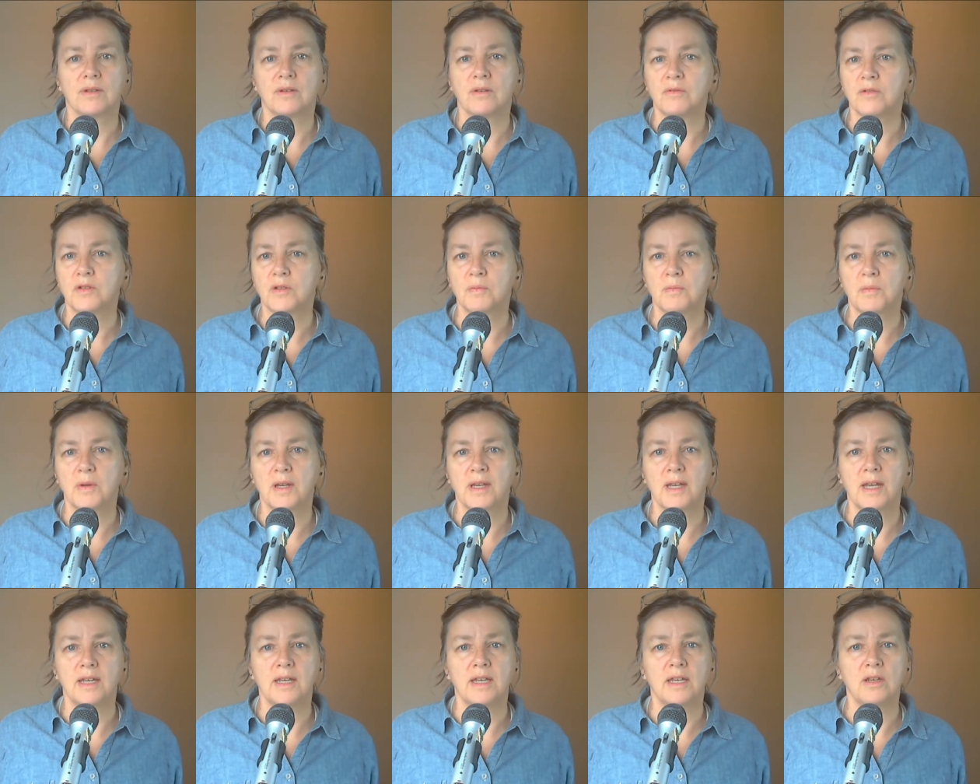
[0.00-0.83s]
Don't
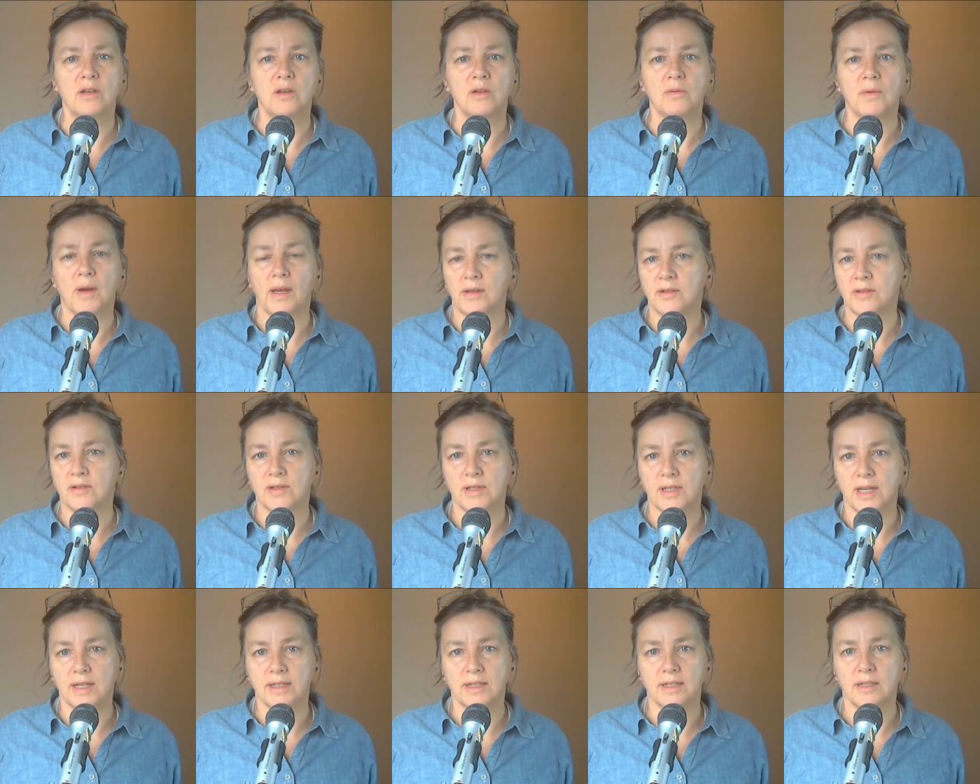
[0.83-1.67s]
spring any new
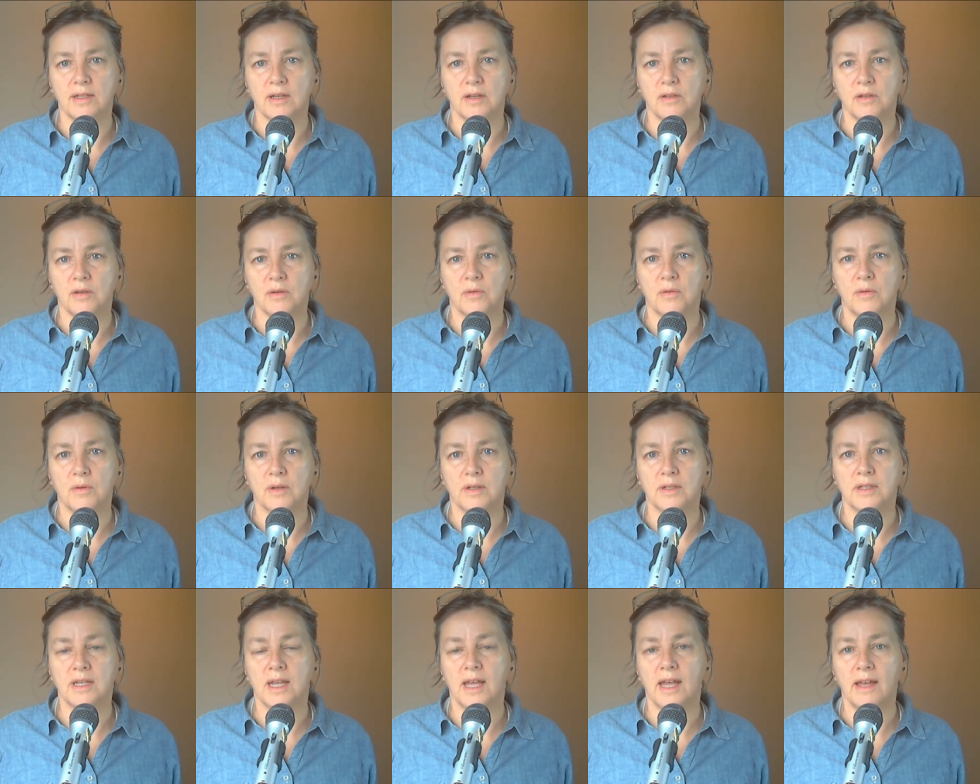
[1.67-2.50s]
exercises on your
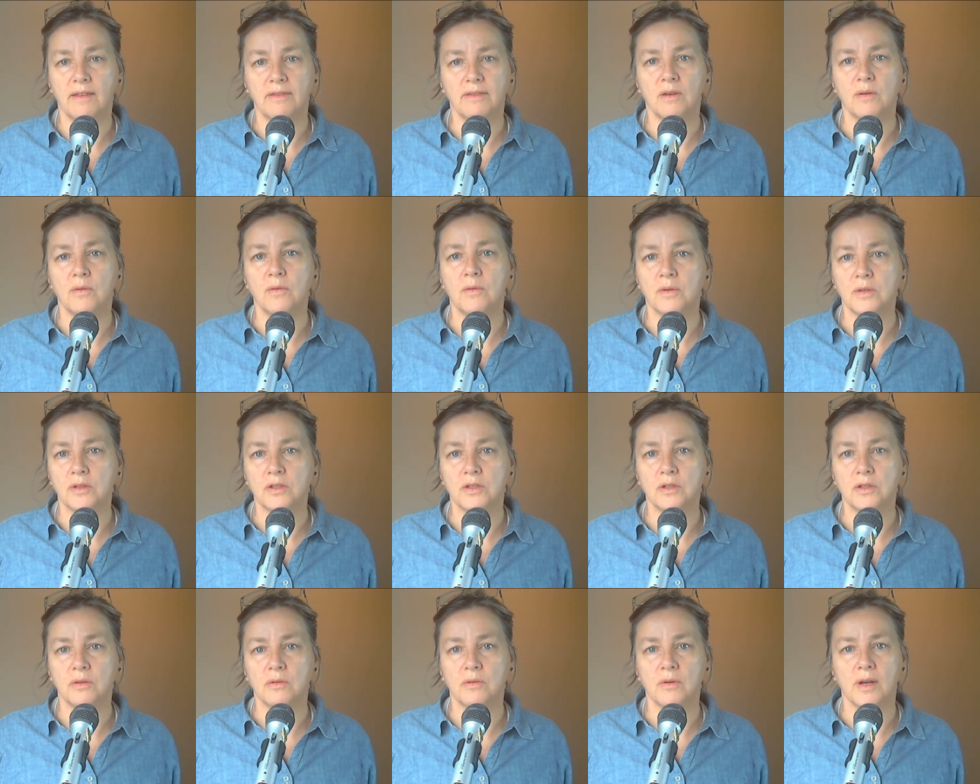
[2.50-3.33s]
horse at the horse
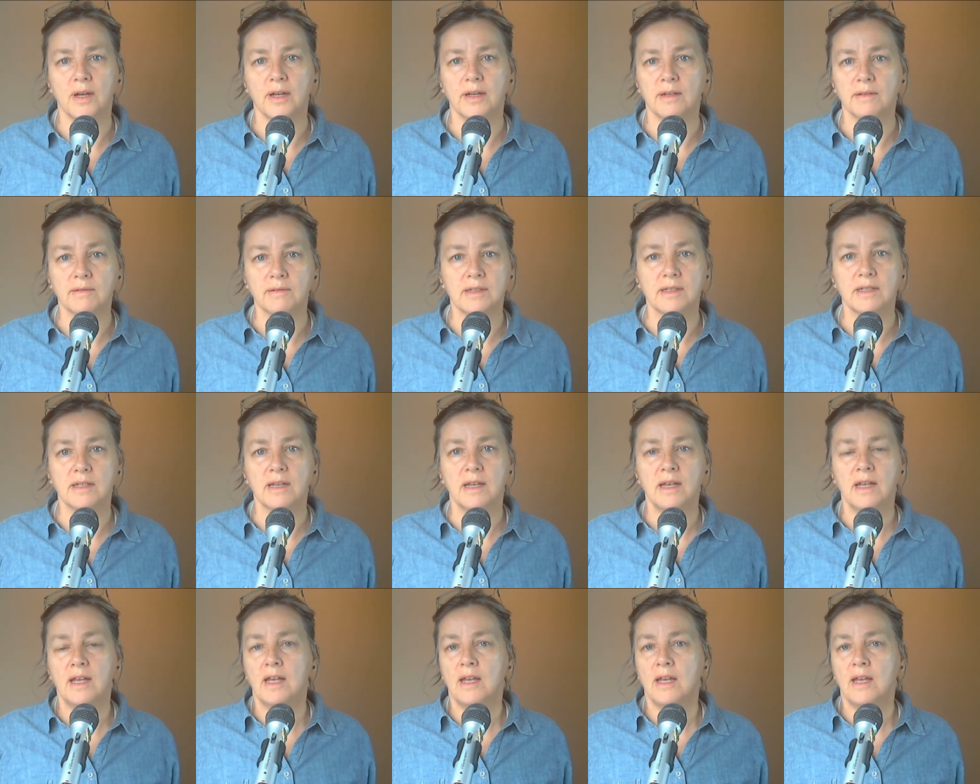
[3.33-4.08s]
show grounds